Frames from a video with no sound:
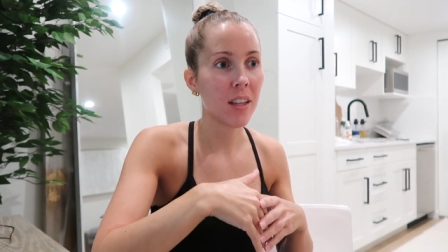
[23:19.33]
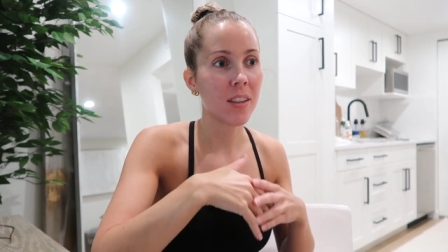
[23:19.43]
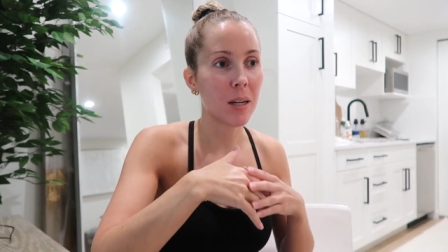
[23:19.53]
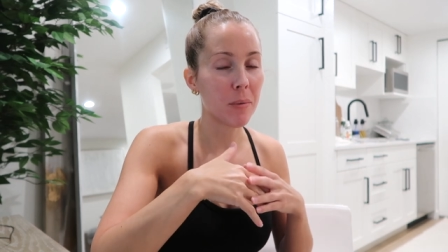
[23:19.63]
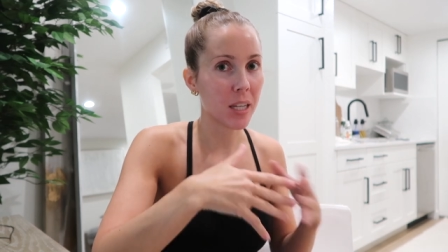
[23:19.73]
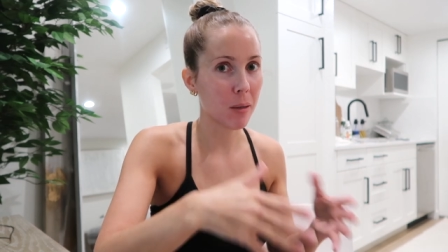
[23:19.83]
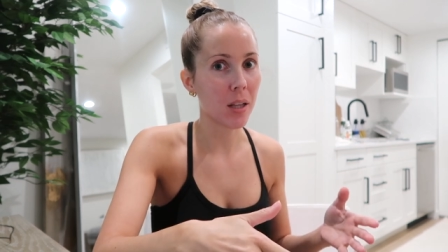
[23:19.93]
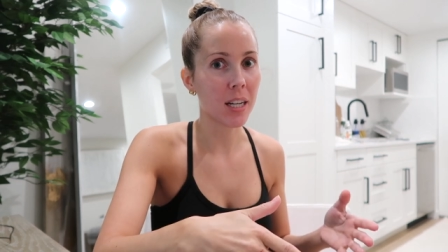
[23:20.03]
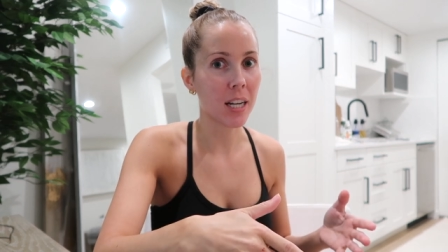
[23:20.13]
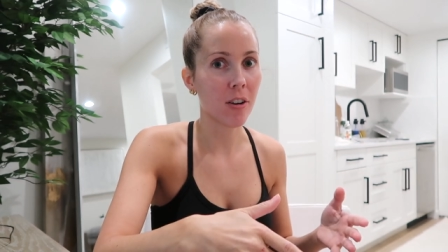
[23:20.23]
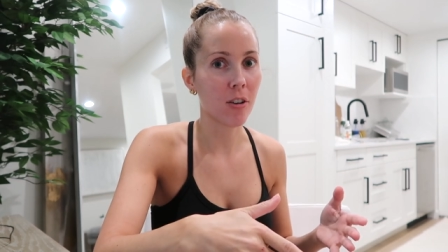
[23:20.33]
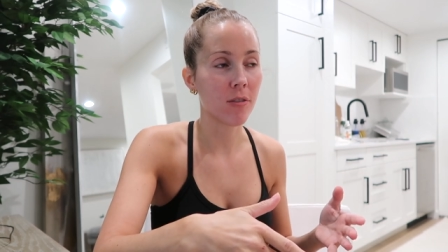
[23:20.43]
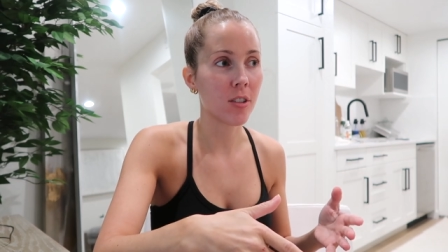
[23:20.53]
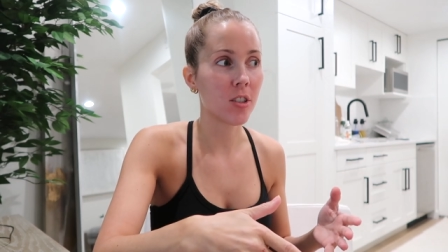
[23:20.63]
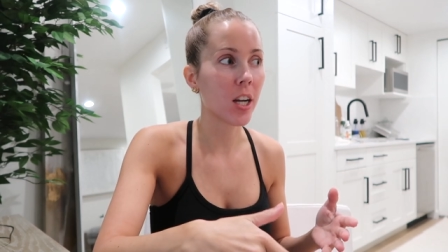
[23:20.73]
then I'm gonna get black hair all
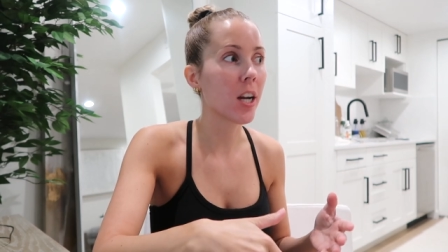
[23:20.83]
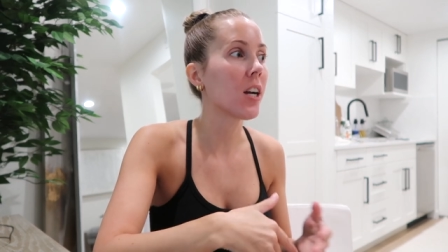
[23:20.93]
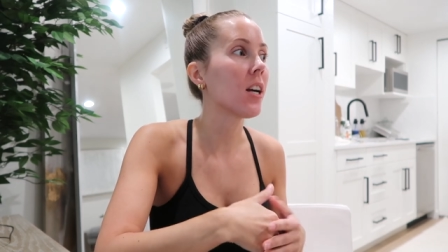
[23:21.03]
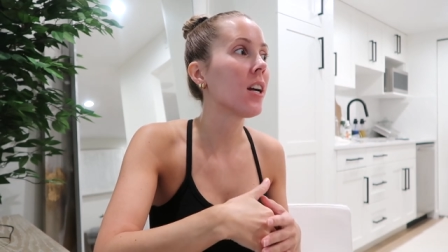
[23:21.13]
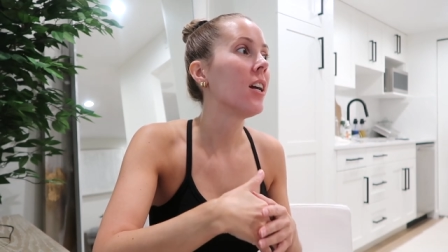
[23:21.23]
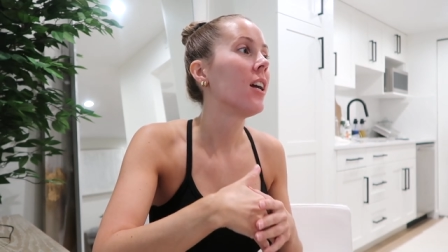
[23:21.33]
over the chair